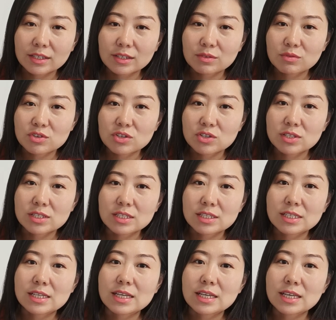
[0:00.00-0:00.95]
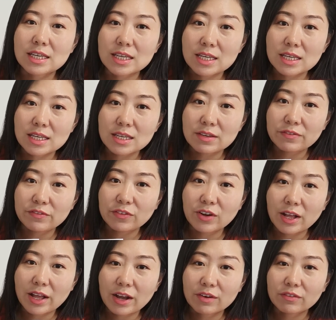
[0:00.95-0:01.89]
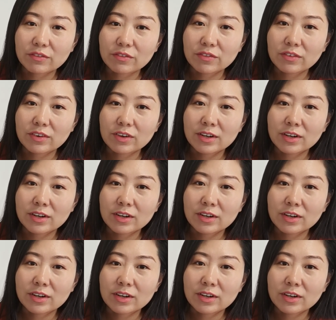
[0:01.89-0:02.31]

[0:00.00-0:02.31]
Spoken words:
which is E for elf.